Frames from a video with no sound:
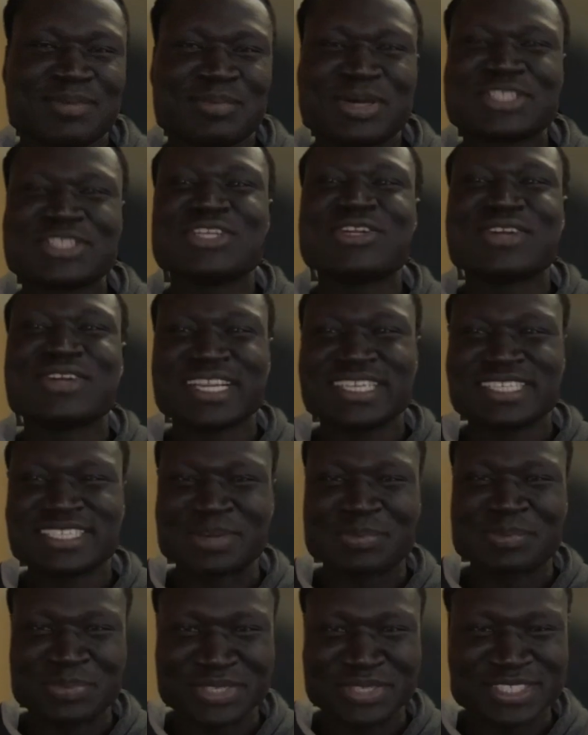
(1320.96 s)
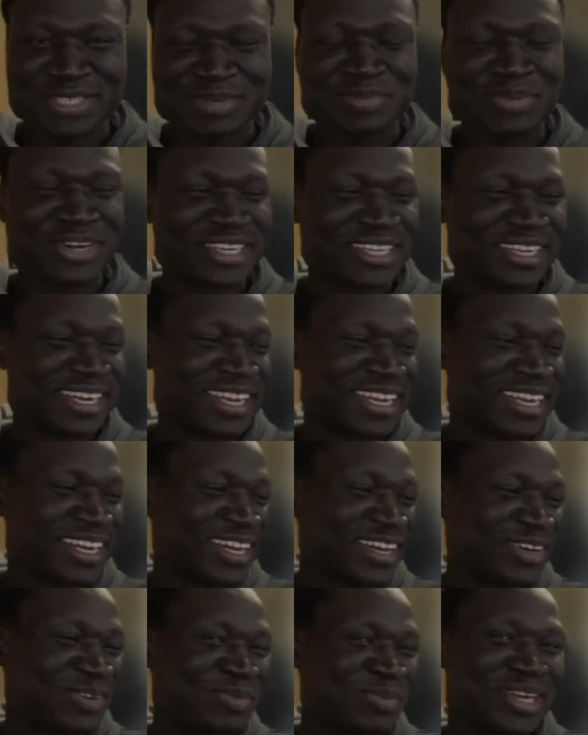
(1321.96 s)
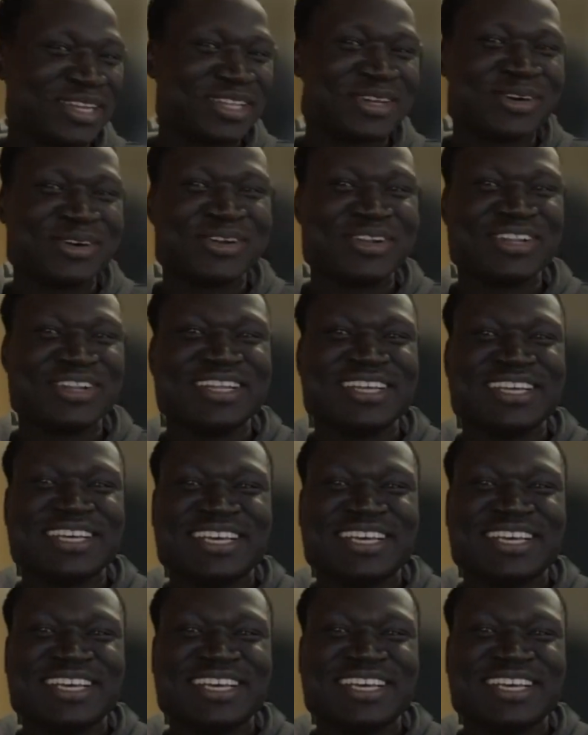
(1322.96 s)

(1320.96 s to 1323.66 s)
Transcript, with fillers: actually writing a piece about it right now, about the whole...